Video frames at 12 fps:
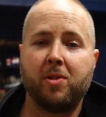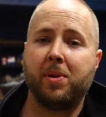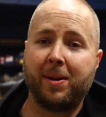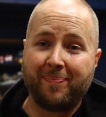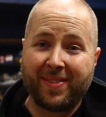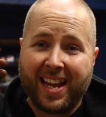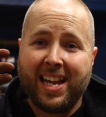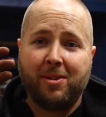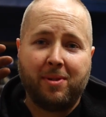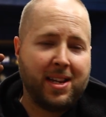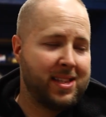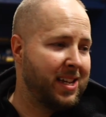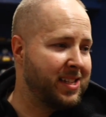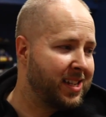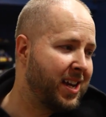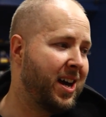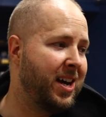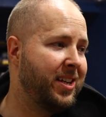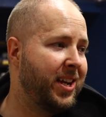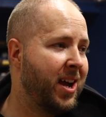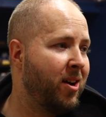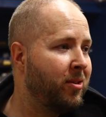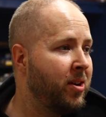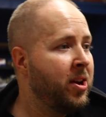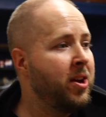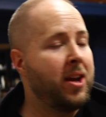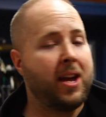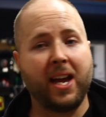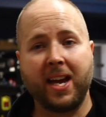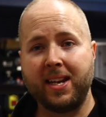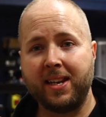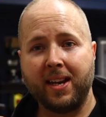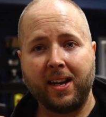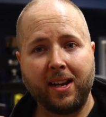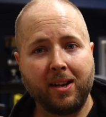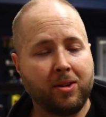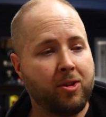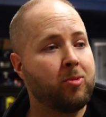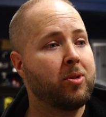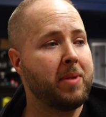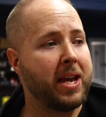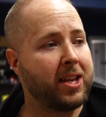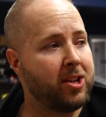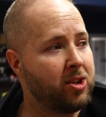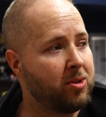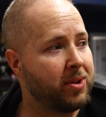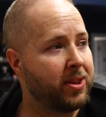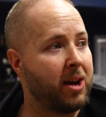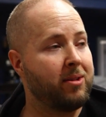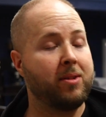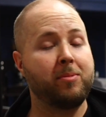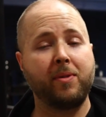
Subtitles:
But anyways, it's gone now, and we're making do without it.